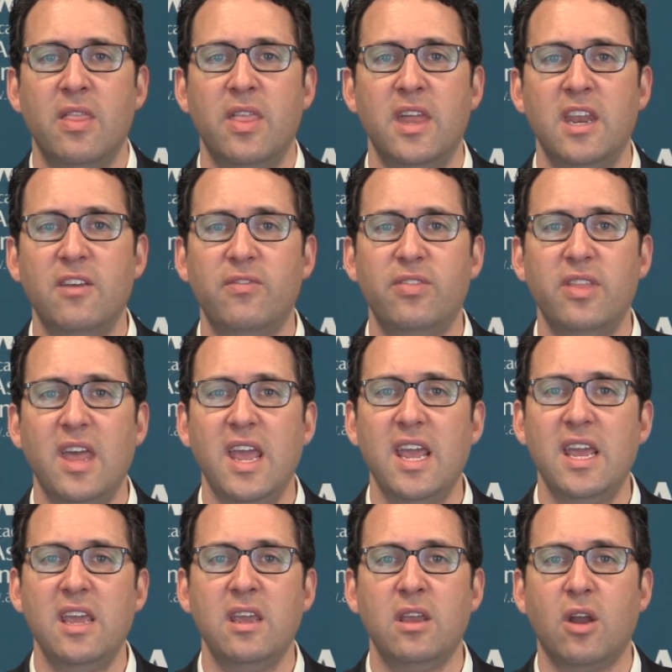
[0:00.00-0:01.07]
that if
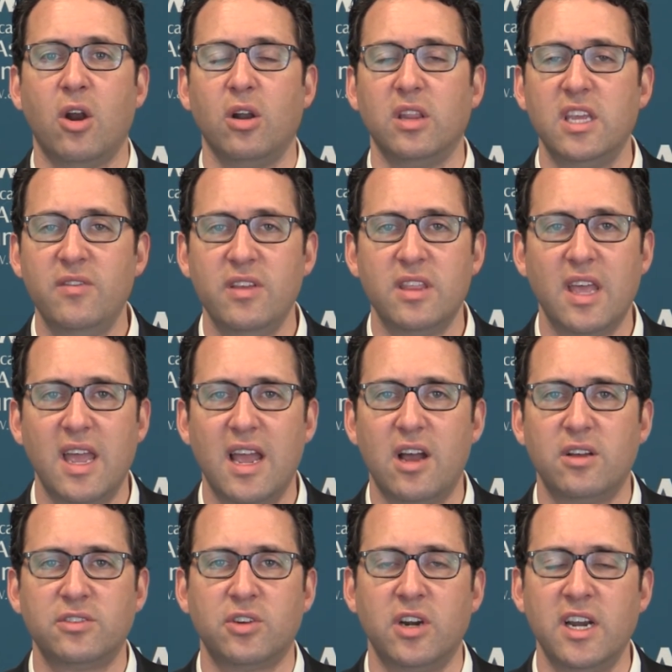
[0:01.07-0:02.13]
they are leaving the
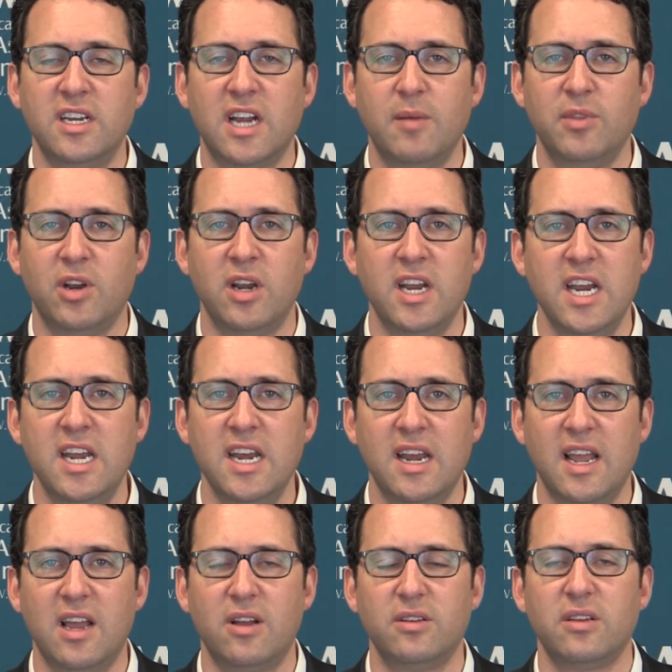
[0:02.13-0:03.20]
house or anytime they're eating
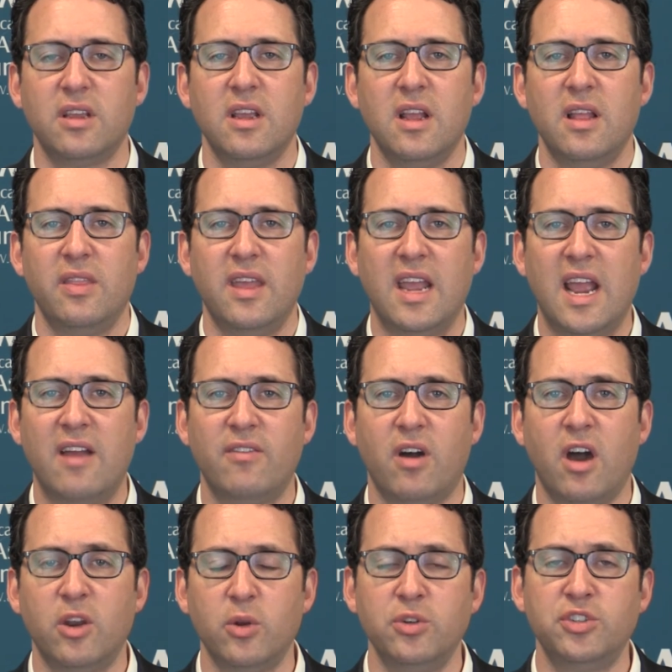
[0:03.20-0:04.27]
out, they have
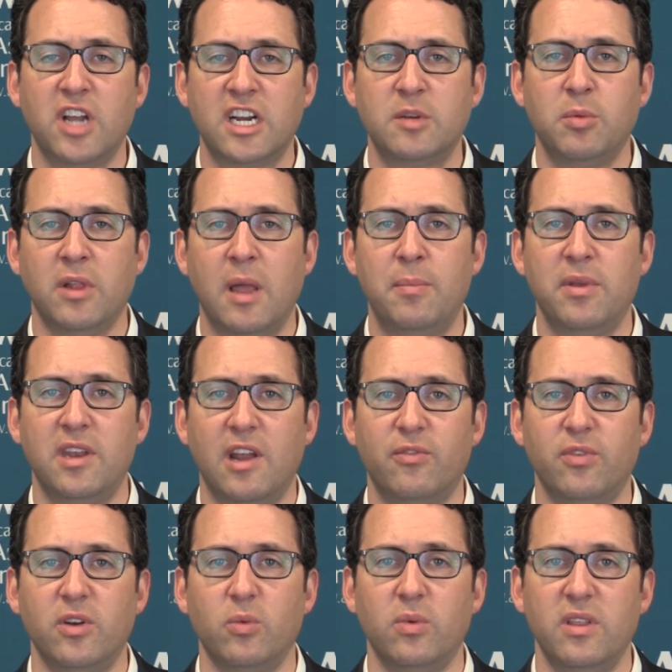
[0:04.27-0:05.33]
auto-injectable
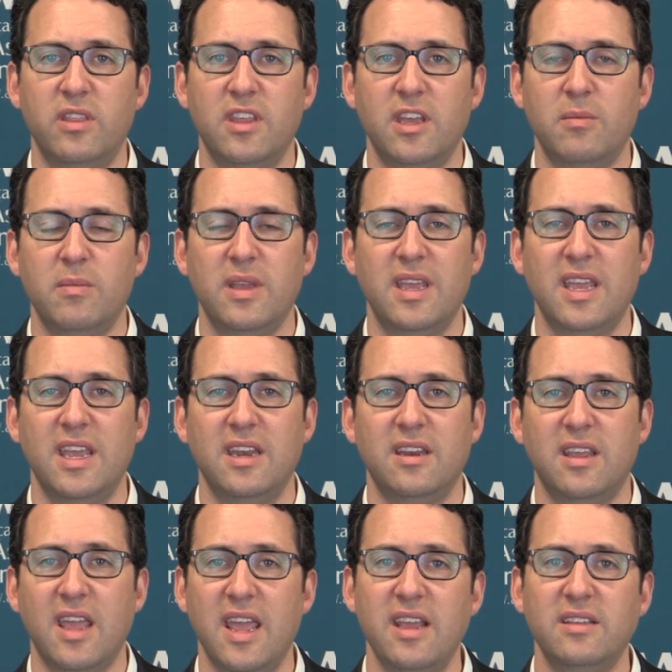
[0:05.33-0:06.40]
epinephrine with them in
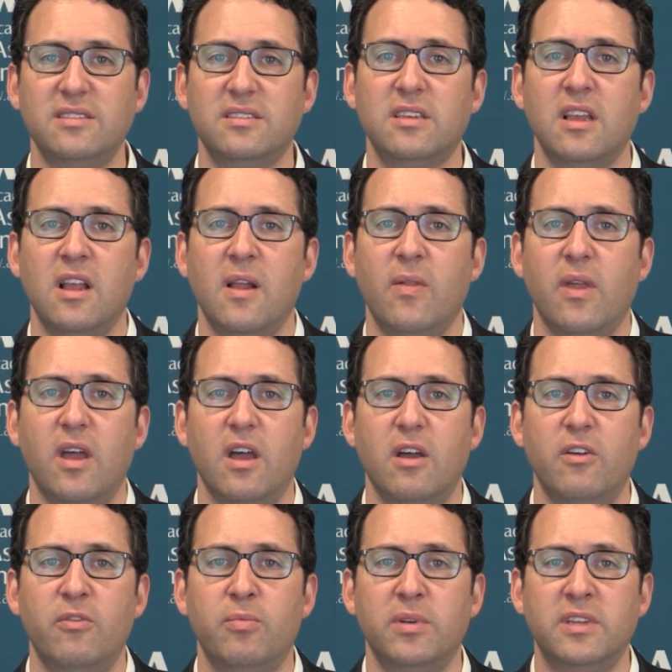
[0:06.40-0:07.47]
case
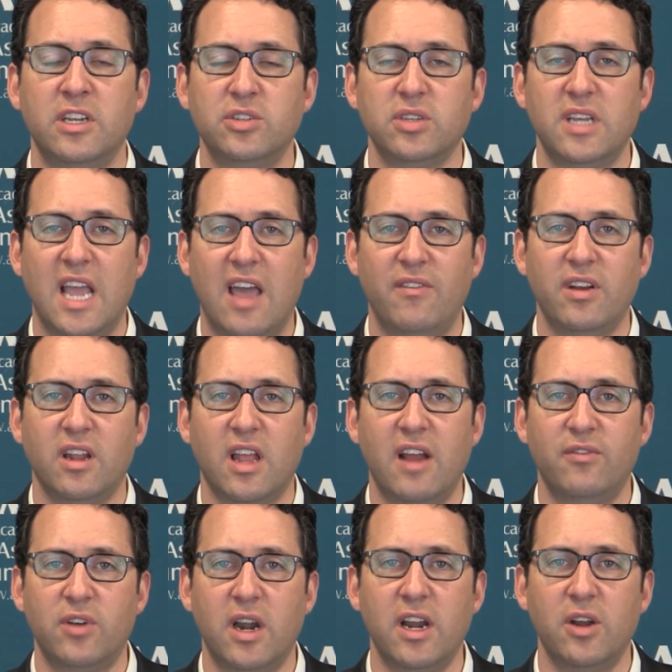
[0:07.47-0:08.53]
of potentially having a
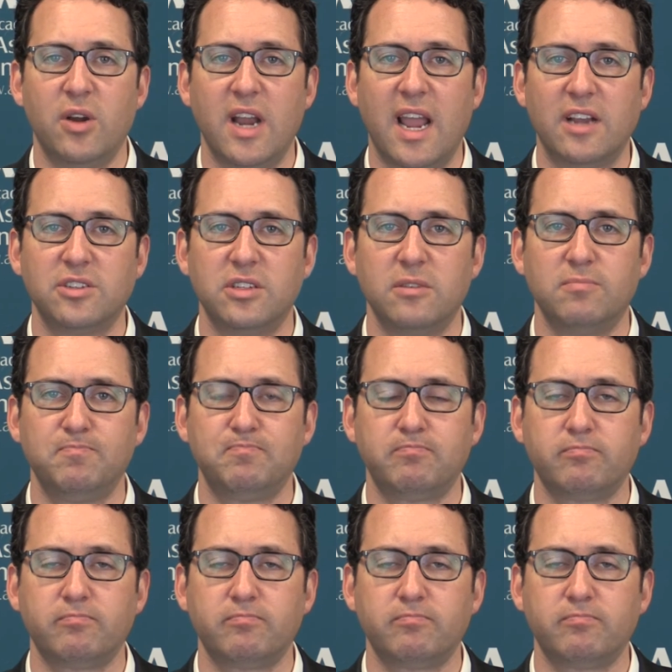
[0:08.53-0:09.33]
life-threatening reaction.